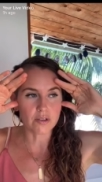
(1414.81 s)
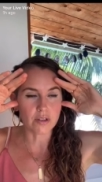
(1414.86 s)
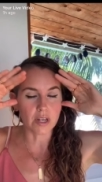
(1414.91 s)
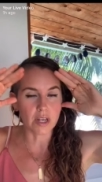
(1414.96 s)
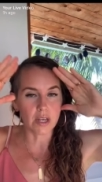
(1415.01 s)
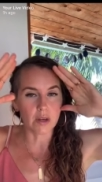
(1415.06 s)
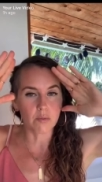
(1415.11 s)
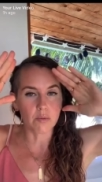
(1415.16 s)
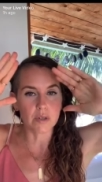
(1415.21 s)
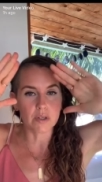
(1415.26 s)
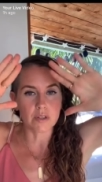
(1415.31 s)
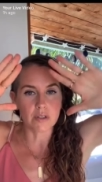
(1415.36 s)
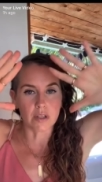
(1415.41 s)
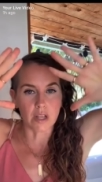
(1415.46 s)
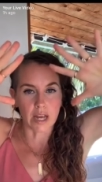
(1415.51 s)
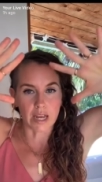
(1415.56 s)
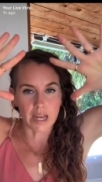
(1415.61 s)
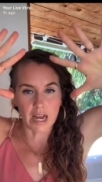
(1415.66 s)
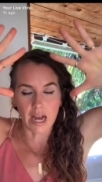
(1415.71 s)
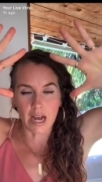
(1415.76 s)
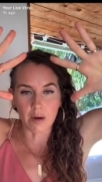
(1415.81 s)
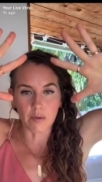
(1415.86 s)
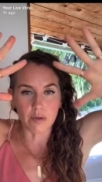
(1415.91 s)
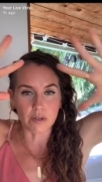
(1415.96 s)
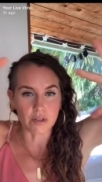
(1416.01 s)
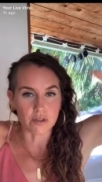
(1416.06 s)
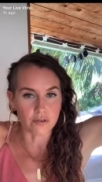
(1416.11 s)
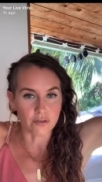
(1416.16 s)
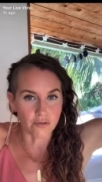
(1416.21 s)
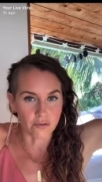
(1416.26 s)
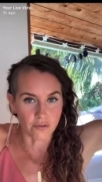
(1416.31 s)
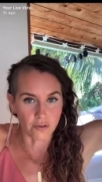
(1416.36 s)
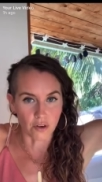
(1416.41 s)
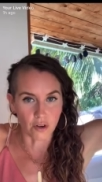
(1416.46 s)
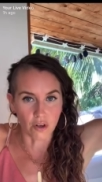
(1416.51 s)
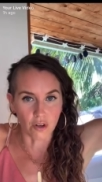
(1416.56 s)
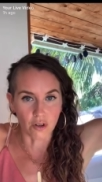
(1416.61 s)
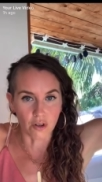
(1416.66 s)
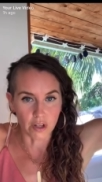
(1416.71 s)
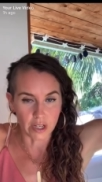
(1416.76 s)
it was like I was
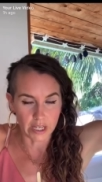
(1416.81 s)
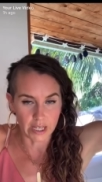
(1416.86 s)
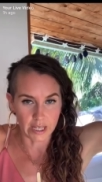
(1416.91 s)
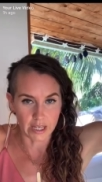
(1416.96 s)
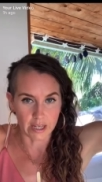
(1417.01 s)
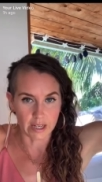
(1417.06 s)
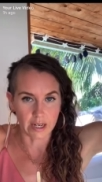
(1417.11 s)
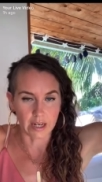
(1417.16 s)
full in.